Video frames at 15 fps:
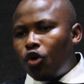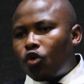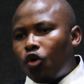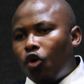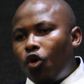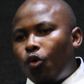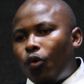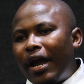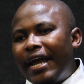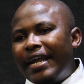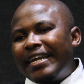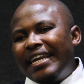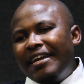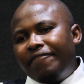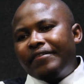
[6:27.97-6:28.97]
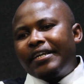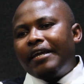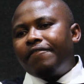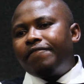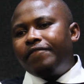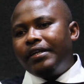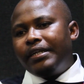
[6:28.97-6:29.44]
go, and if
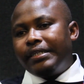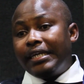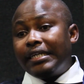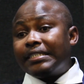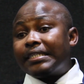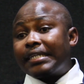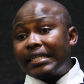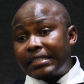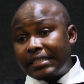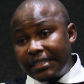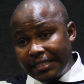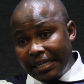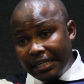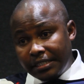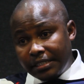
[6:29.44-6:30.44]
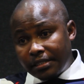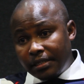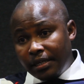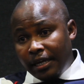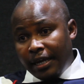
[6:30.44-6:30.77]
they feel there is resistance,